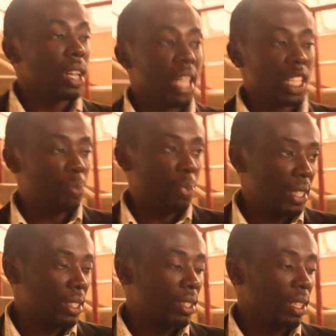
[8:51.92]

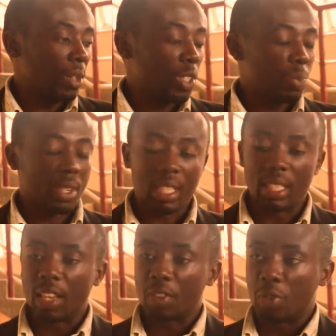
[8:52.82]

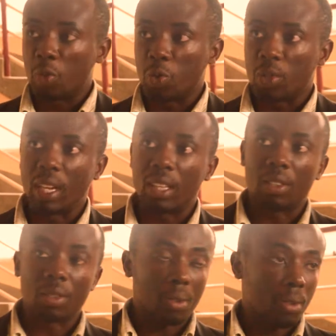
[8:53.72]
expressing their views
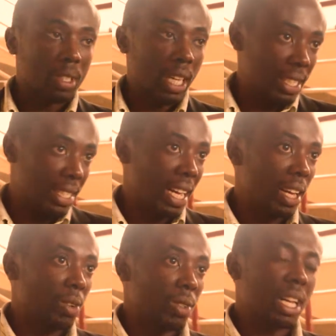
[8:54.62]
through such
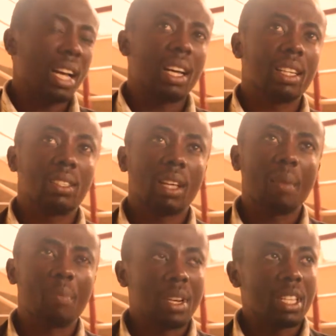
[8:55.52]
dialogues.
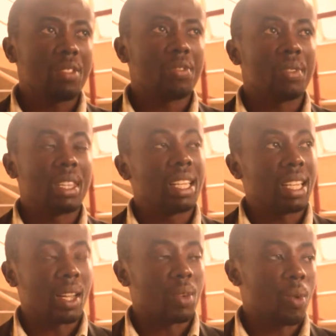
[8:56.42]
I believe they
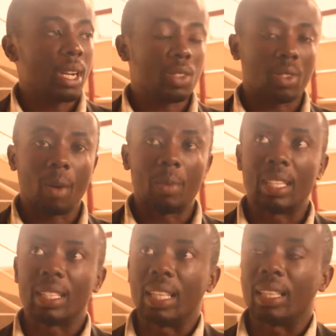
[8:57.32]
can work to some
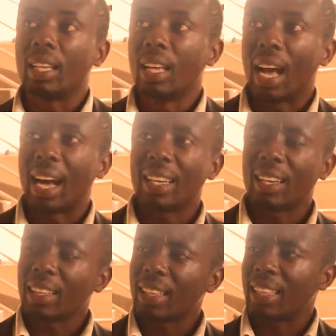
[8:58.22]
extent. And
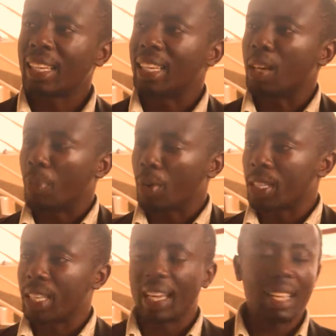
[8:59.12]
another thing in
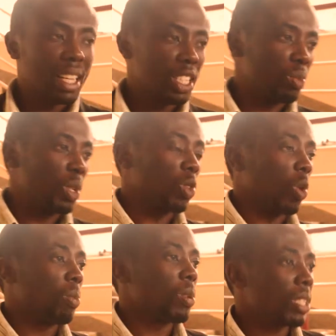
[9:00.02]
policy engagement
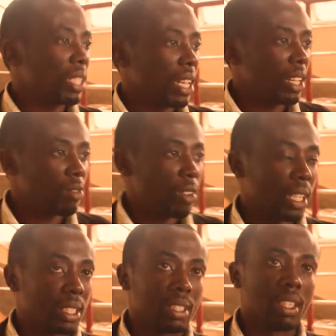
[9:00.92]
or policy
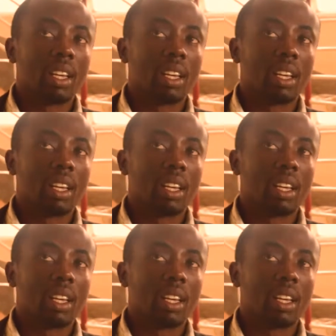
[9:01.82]
advocacy,